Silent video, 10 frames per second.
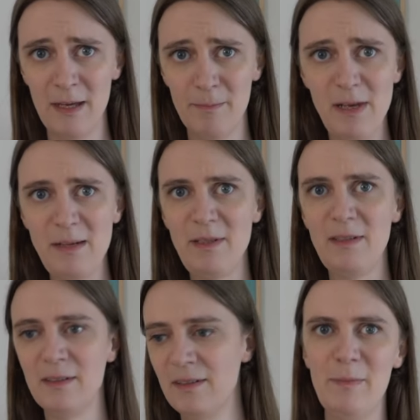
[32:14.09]

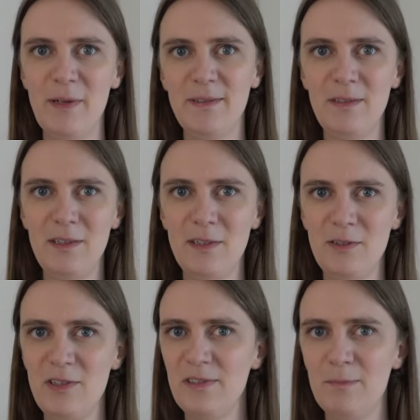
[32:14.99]
Maybe the puzzle
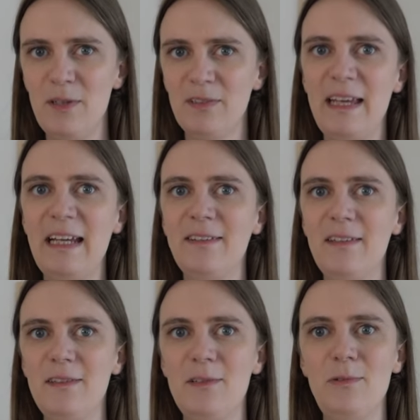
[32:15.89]
just blocks
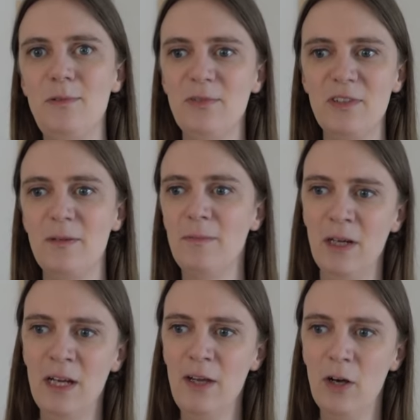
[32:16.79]
access to some
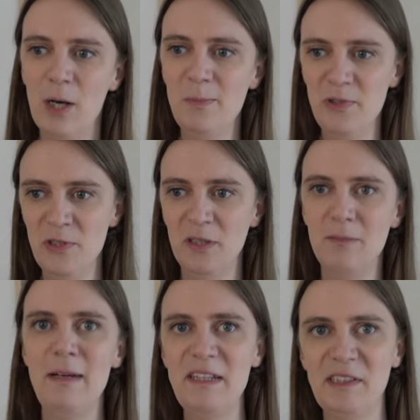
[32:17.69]
optional
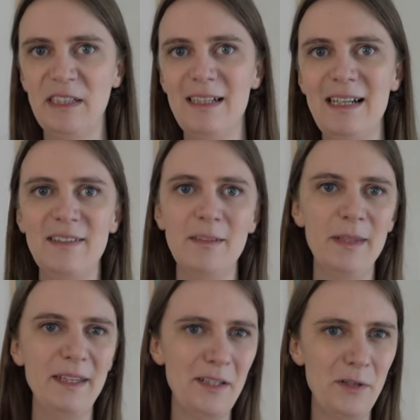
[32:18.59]
magical item
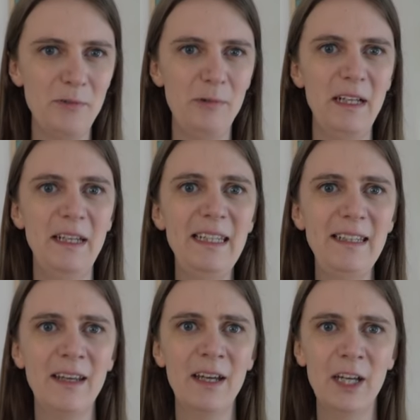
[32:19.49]
that they don't really
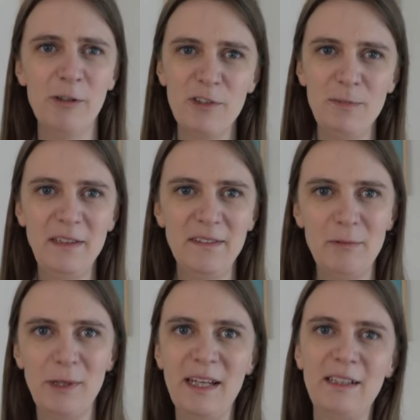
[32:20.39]
need which means that
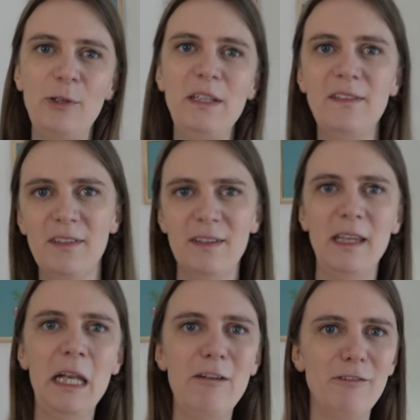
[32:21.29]
we can increase the
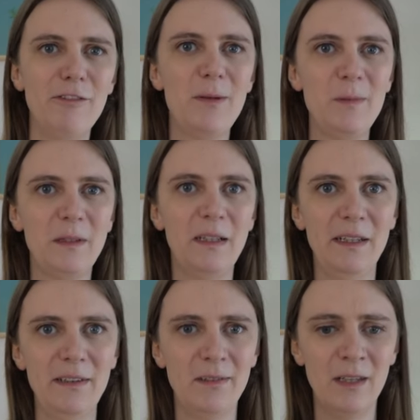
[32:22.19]
level of
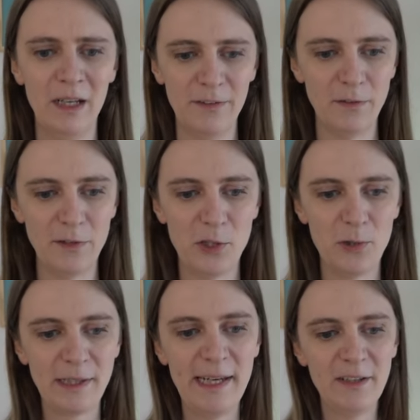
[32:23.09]
obstacleness. So the
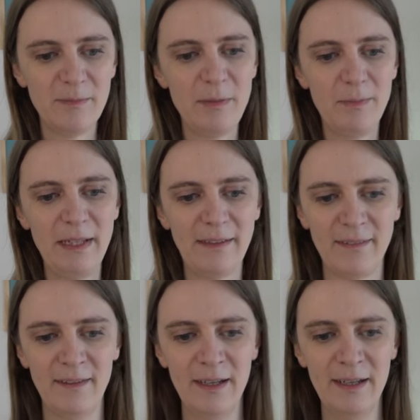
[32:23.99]
door cannot be
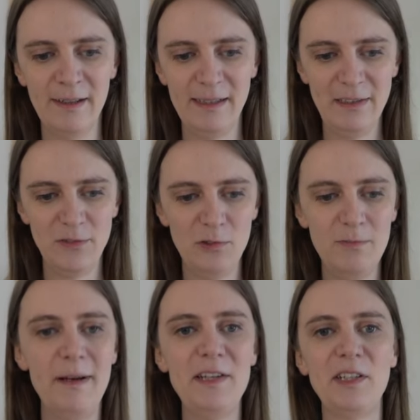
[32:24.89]
picked. It is too
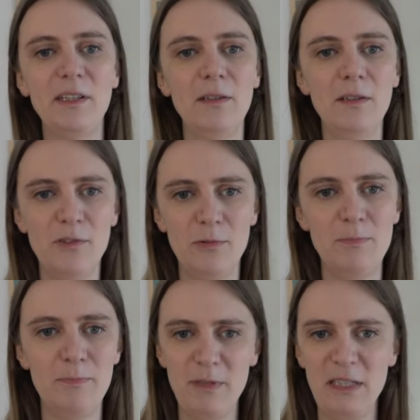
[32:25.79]
magical to
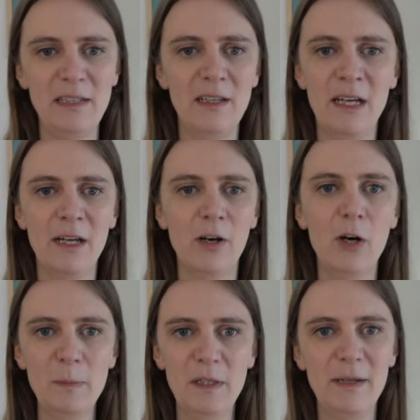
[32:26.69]
be
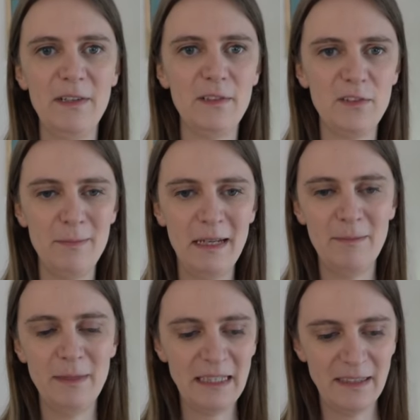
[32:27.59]
opened by such mere
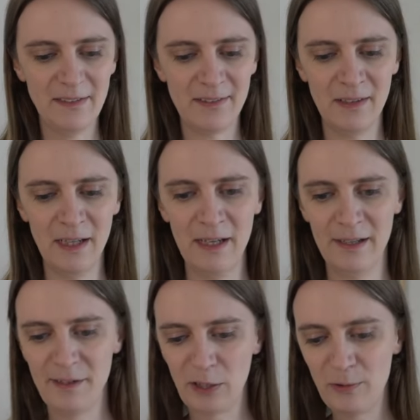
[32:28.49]
means.
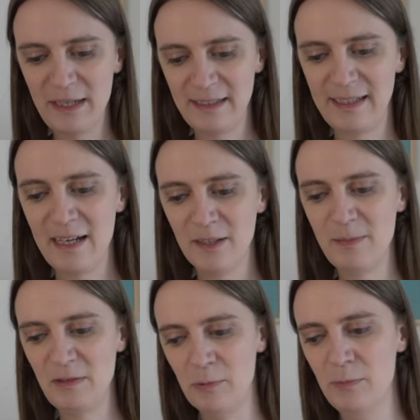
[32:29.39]
The grade cannot
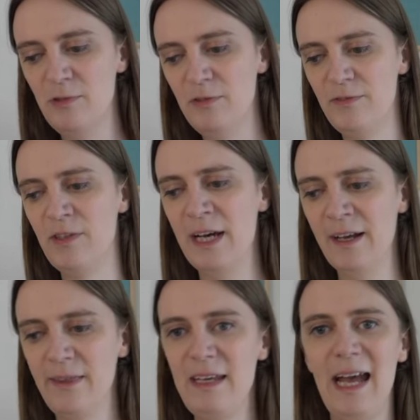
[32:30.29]
be removed.
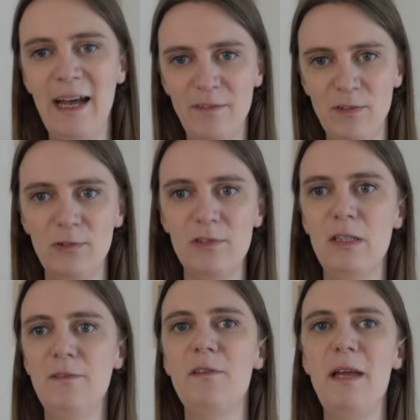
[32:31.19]
They have to
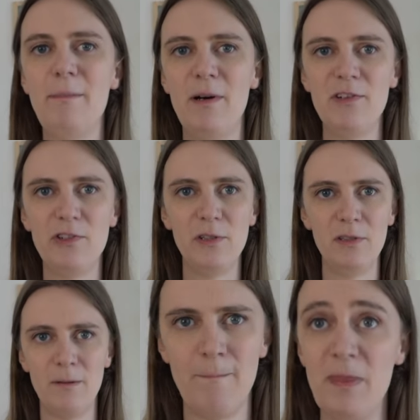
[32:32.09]
solve the partial,
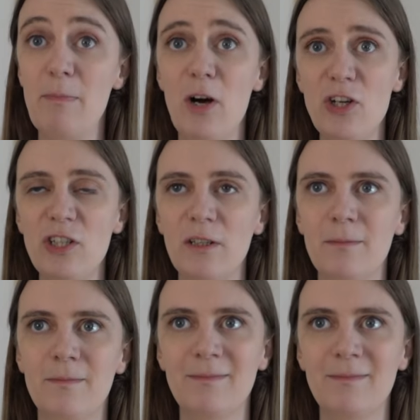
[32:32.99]
the partial.